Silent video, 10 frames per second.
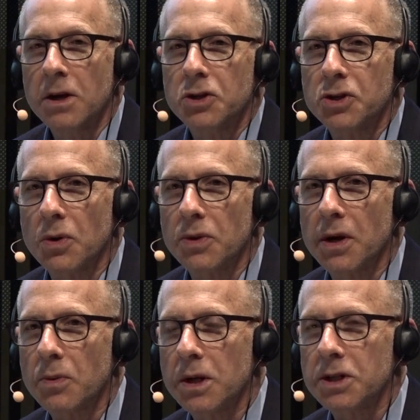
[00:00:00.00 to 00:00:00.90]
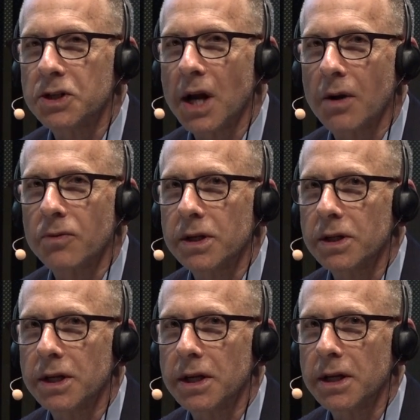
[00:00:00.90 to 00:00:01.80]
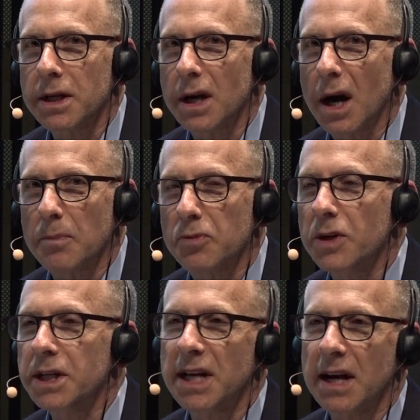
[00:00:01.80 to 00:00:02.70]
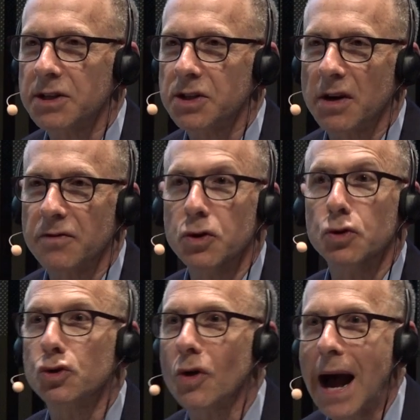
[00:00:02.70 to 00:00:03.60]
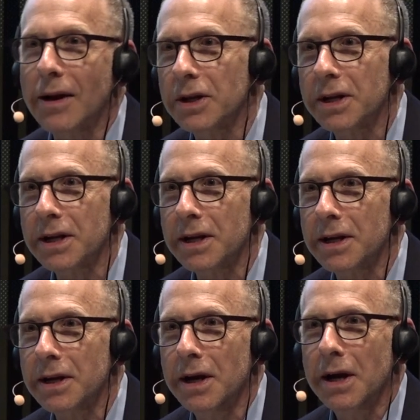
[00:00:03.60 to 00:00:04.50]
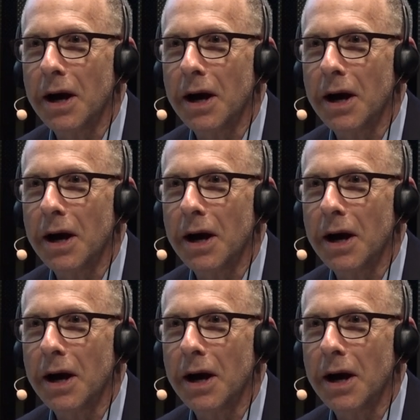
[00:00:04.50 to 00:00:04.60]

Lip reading: So there was not really a pretense of neutrality.